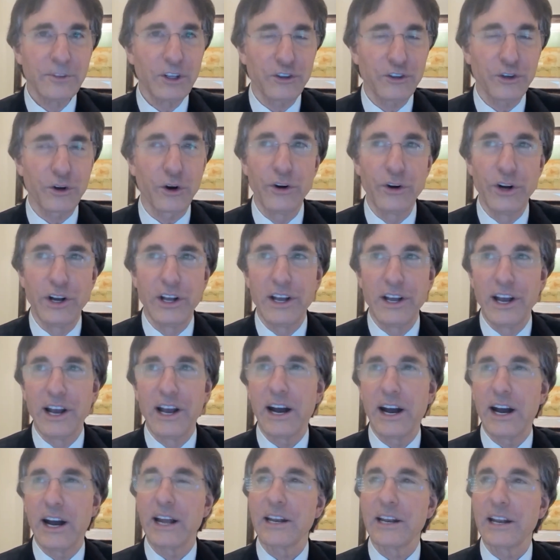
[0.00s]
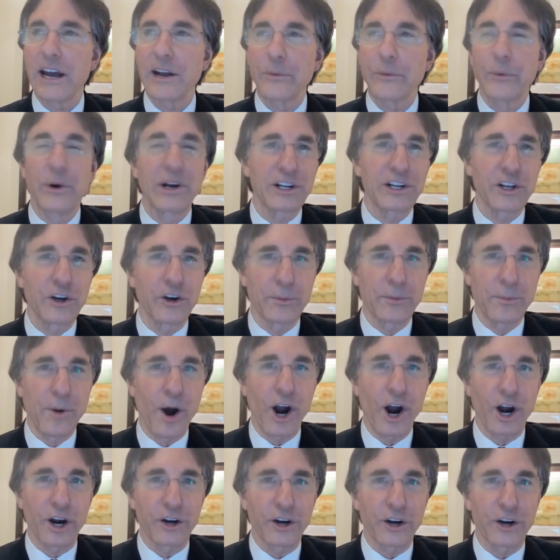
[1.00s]
So I, I want to go to
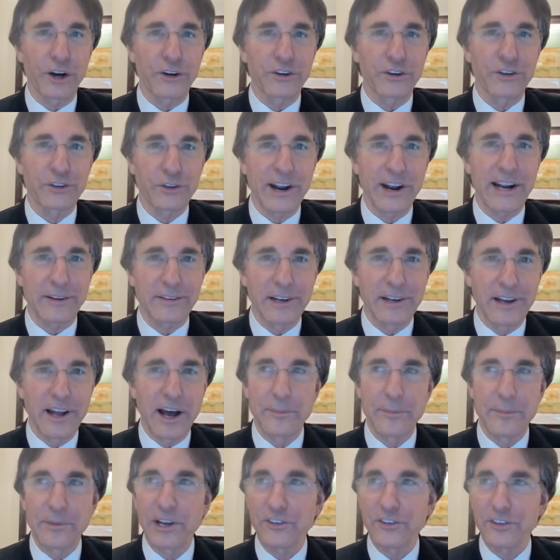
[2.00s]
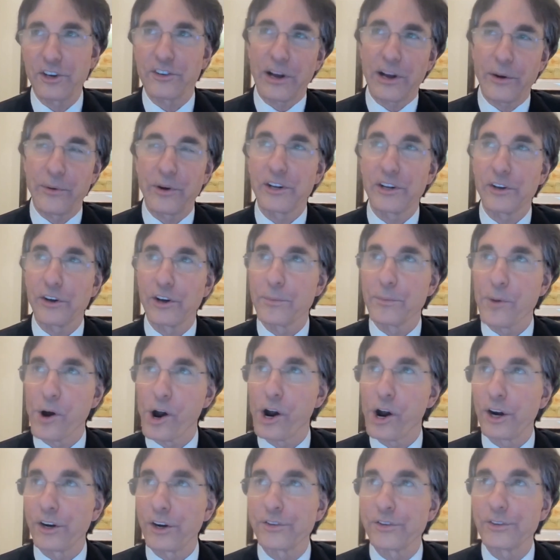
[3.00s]
Mars. Great. Elon Musk says, I want to go
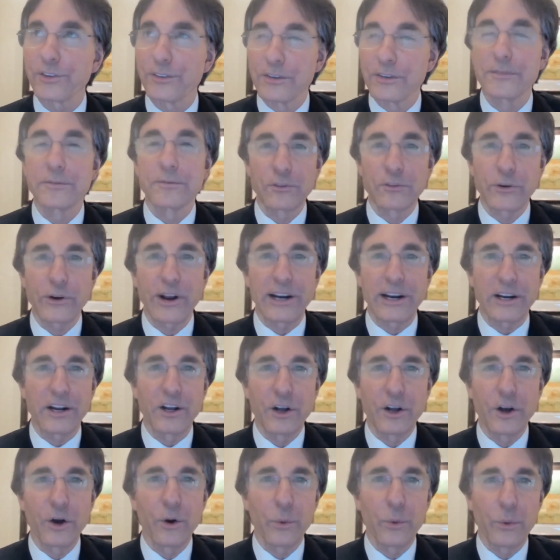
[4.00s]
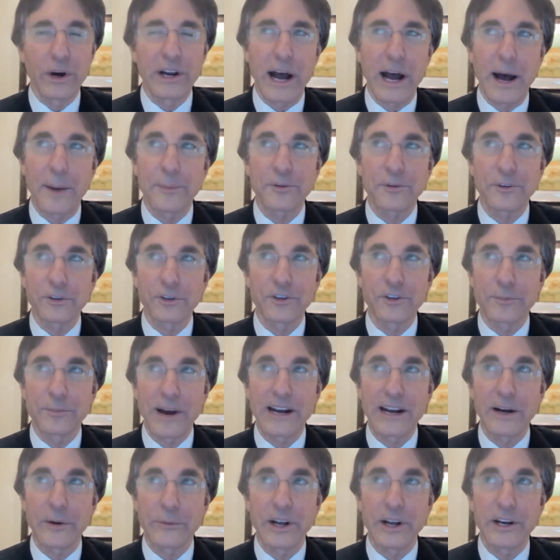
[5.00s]
to Mars. Great. What obstacles
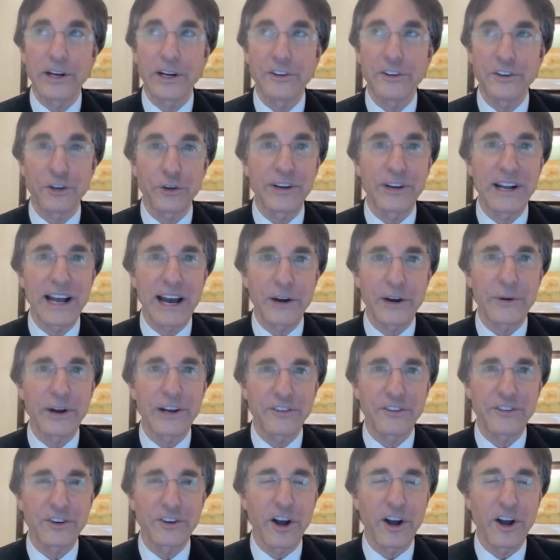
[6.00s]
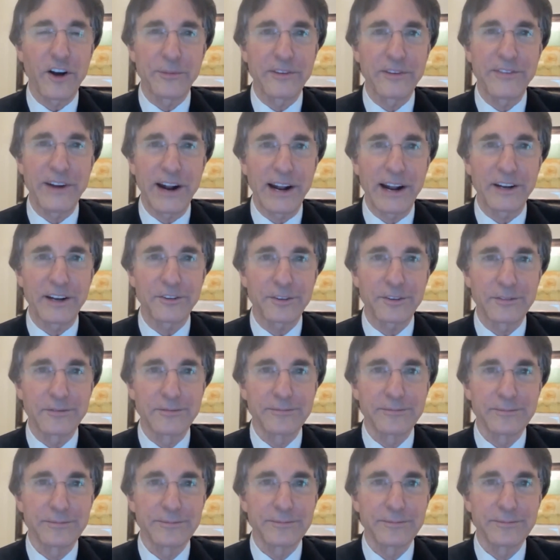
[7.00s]
might I run into and how do I solve them in advance?
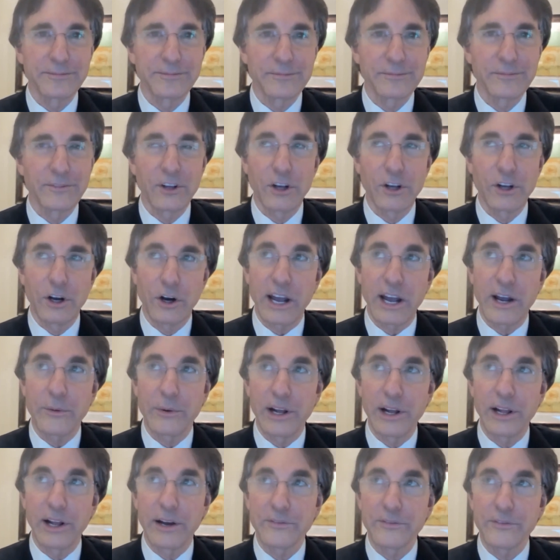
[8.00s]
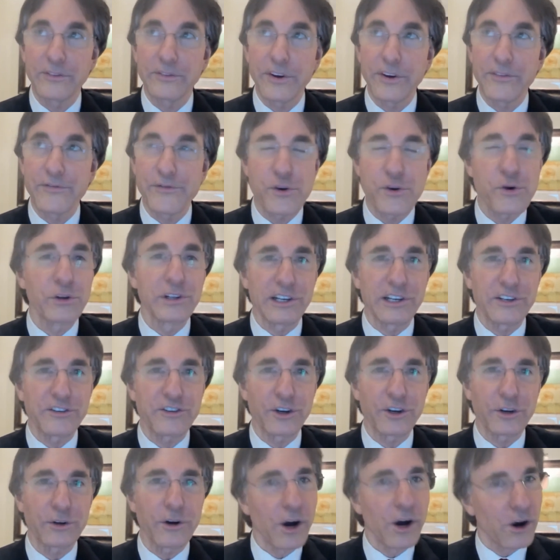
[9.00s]
Okay, well, I'm a fuel
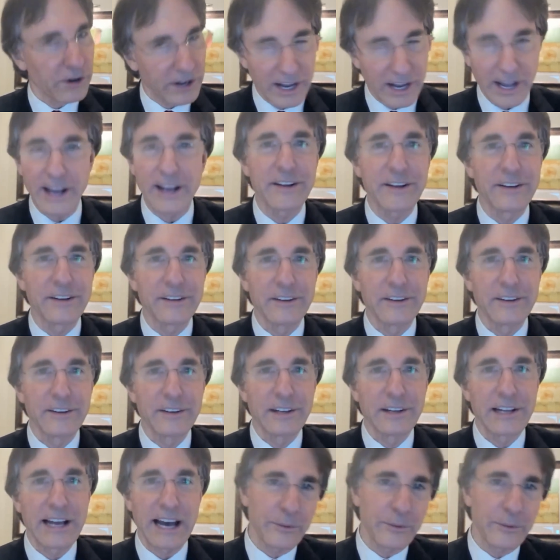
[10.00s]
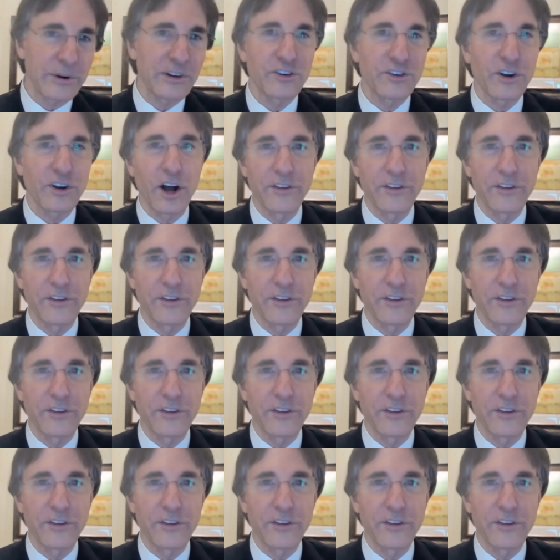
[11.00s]
issue. Okay, how do we